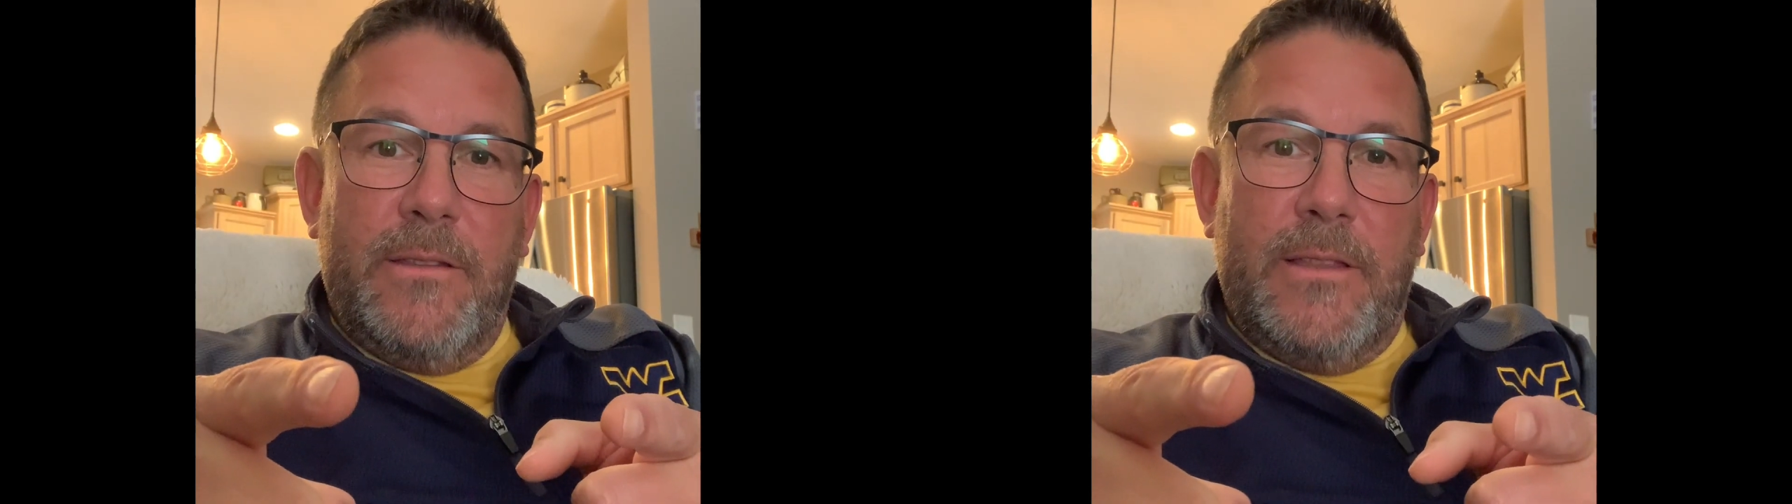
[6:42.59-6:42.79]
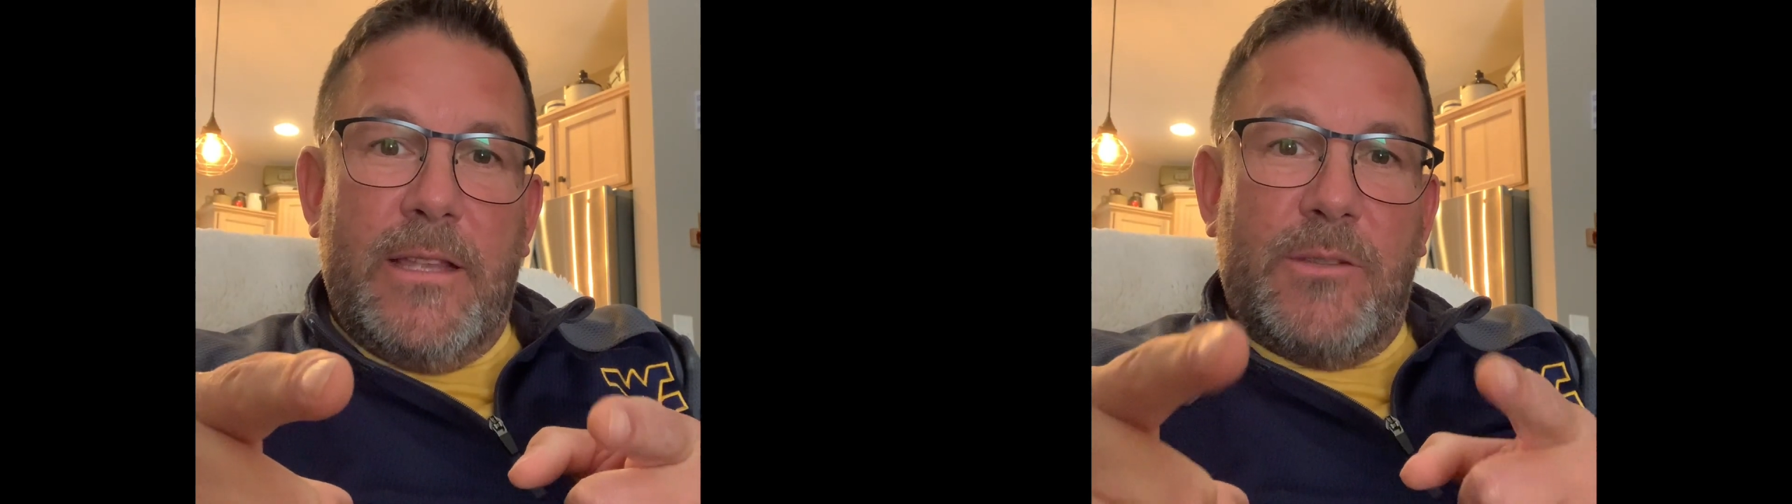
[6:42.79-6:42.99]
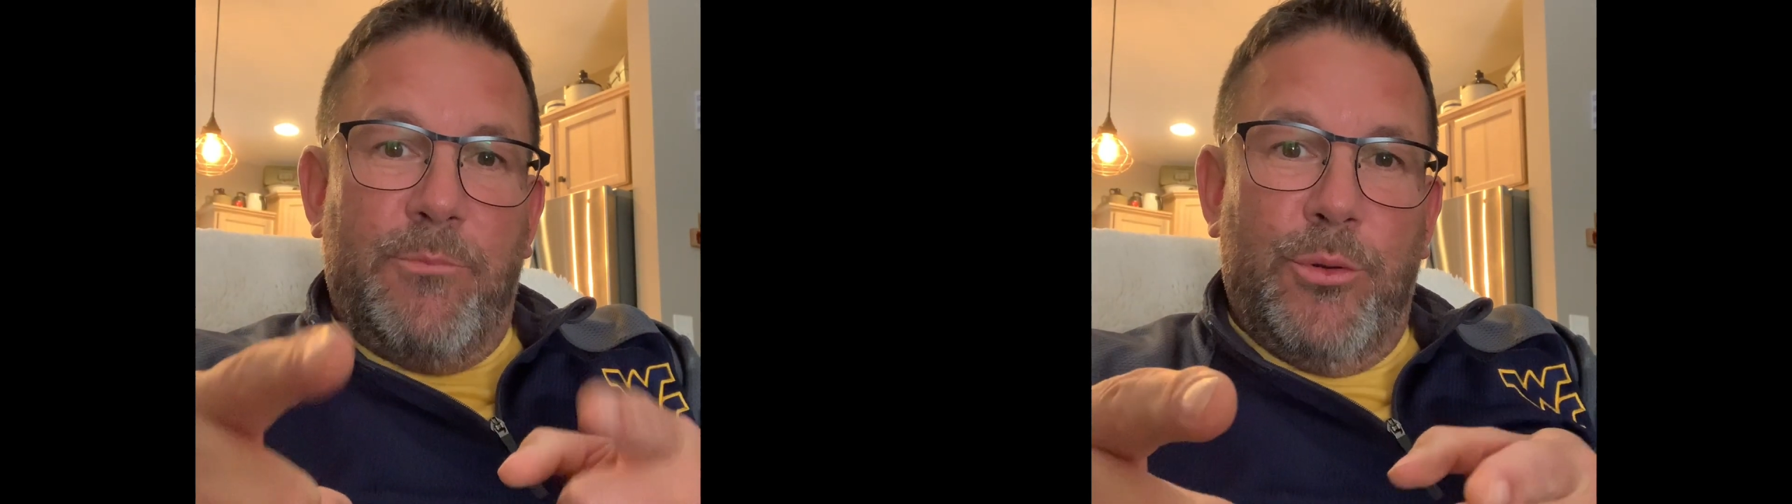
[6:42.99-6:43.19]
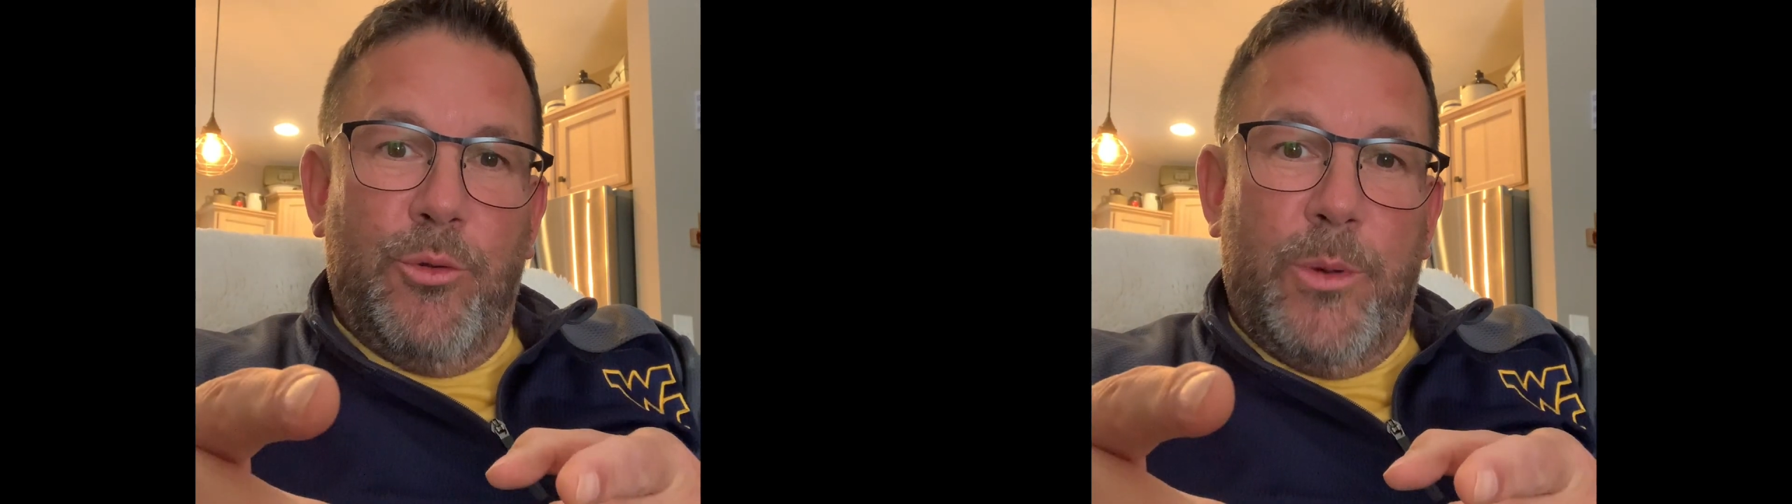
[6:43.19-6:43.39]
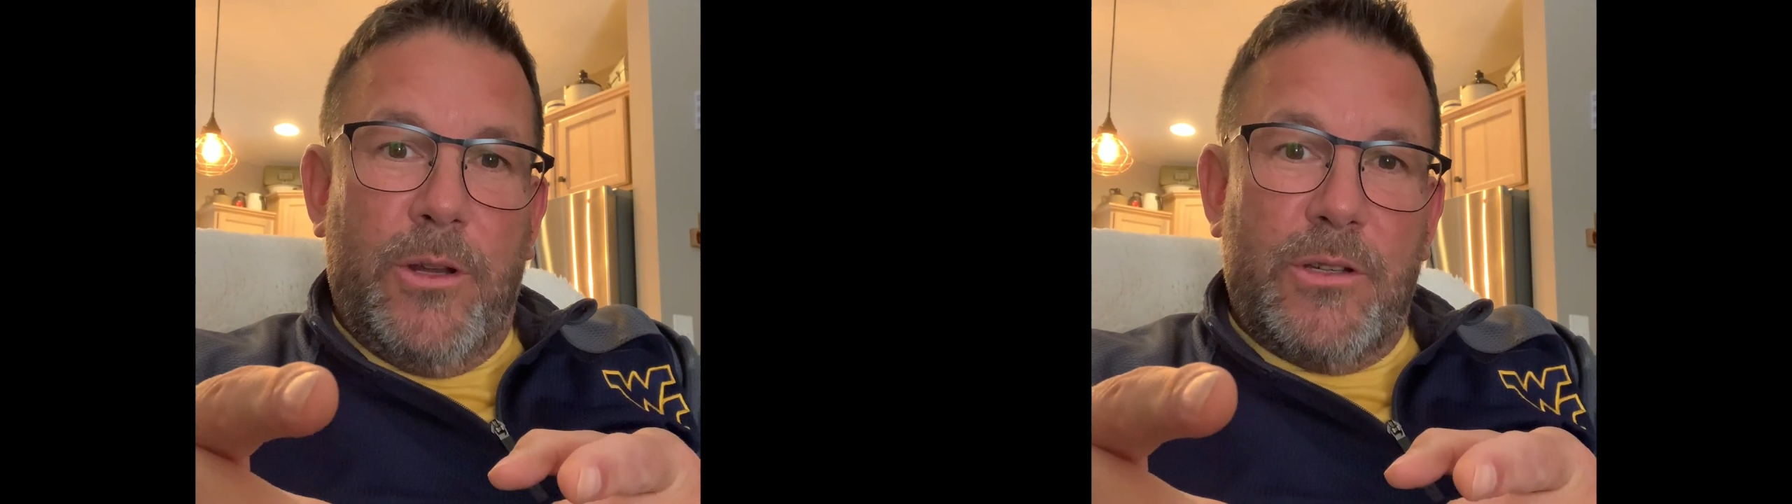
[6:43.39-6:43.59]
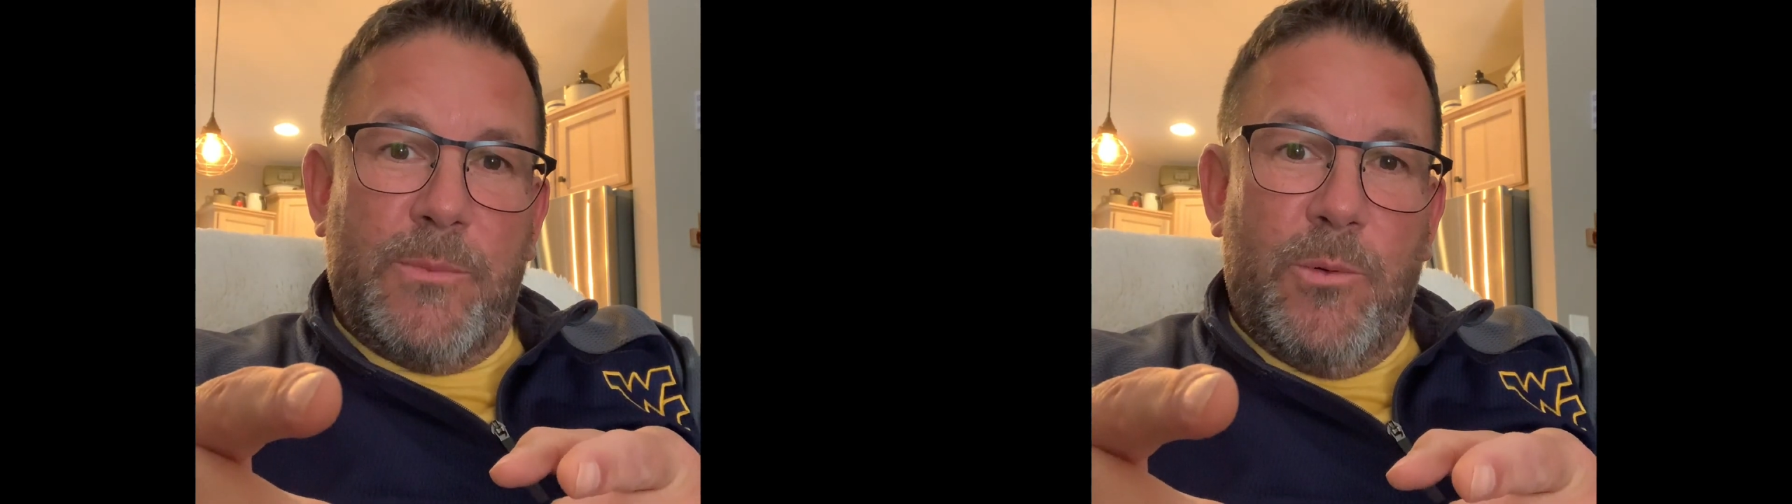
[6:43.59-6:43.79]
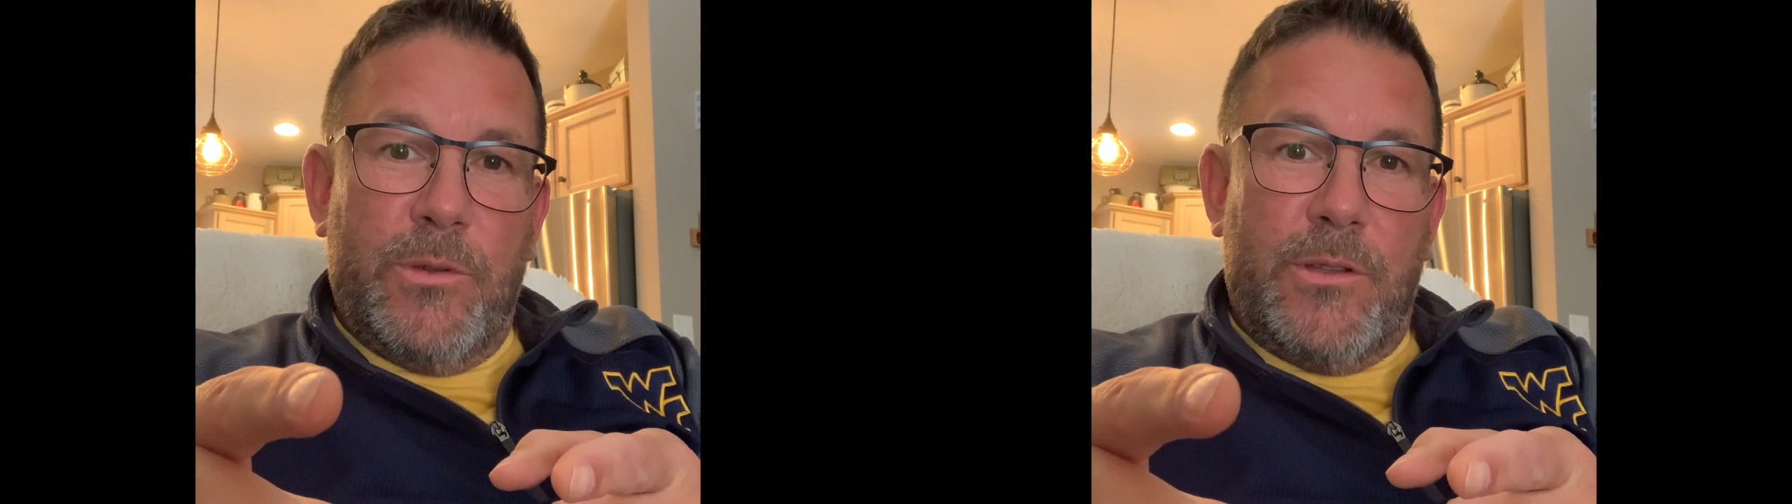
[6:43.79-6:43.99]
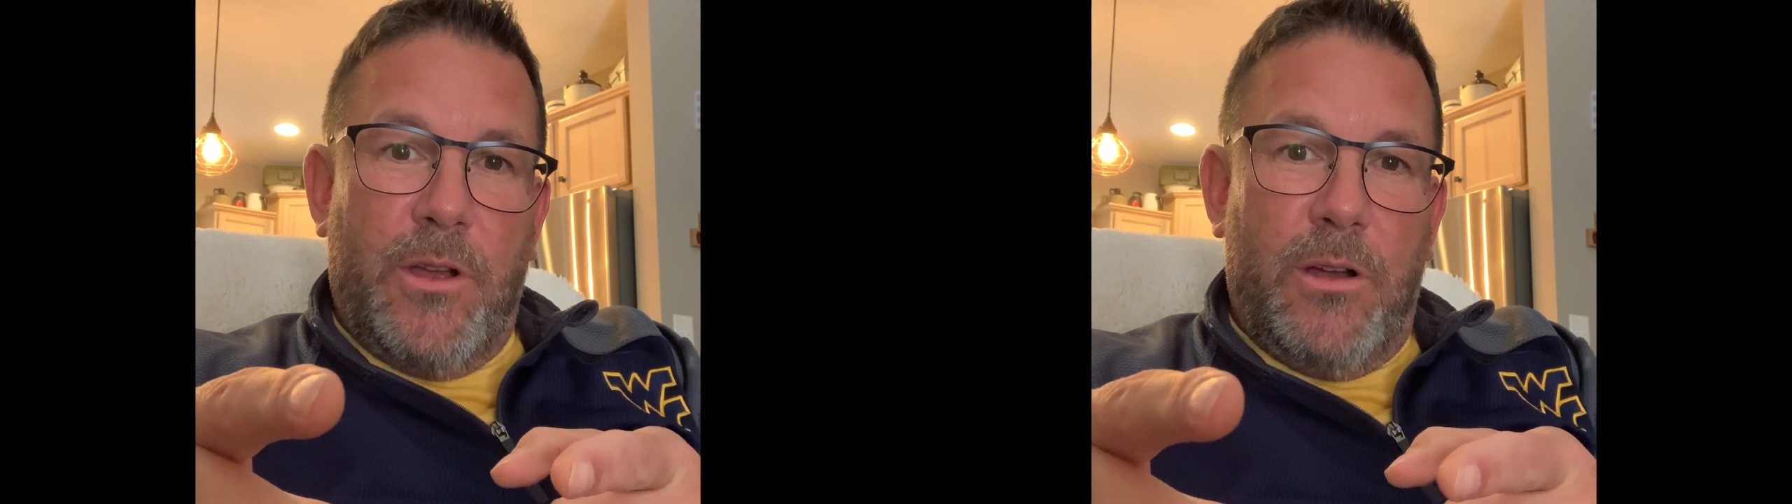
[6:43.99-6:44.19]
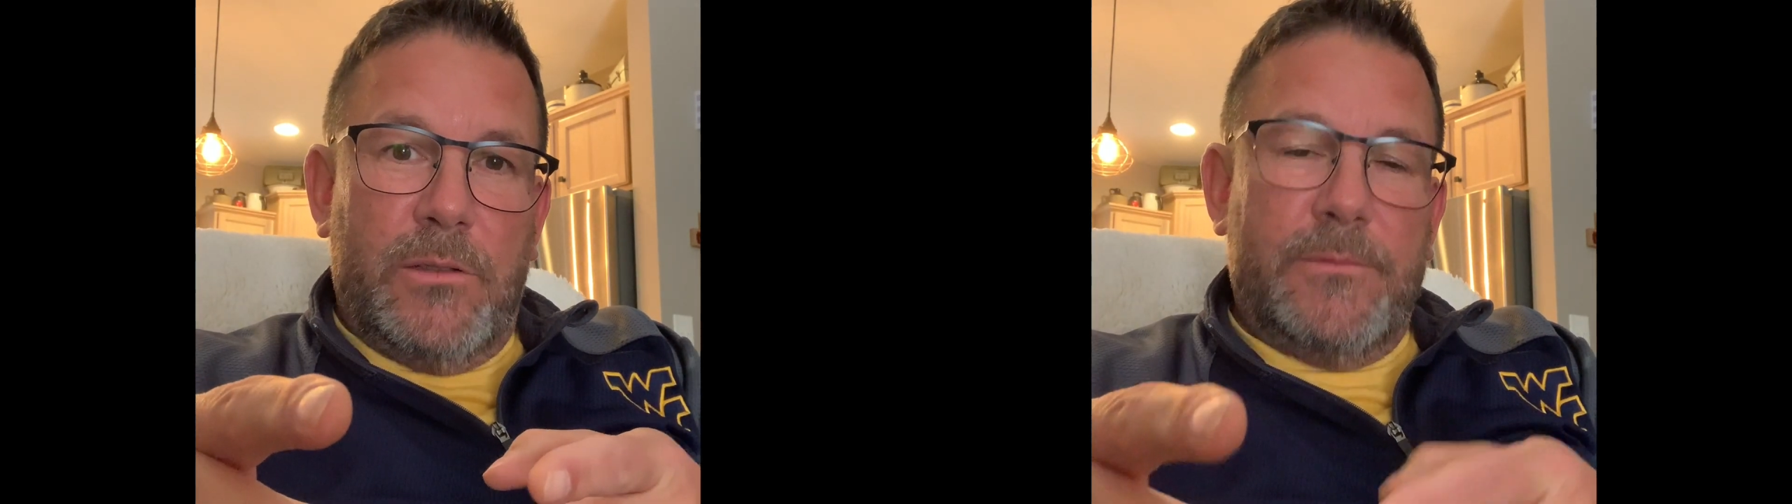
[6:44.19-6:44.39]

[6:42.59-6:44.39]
that's Bull Butter Sports Talk.